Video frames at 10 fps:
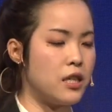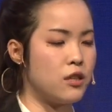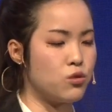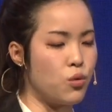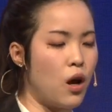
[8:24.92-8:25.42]

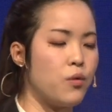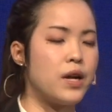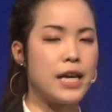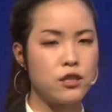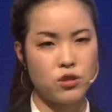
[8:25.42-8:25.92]
into our
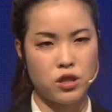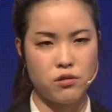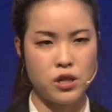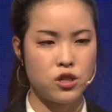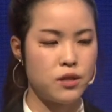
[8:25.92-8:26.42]
8th
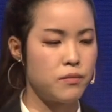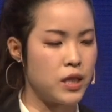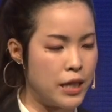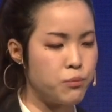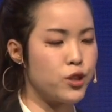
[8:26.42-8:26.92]

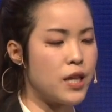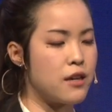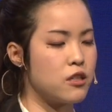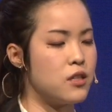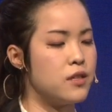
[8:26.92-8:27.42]
generation NAND
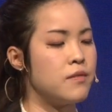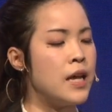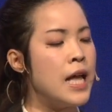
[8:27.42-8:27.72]
production.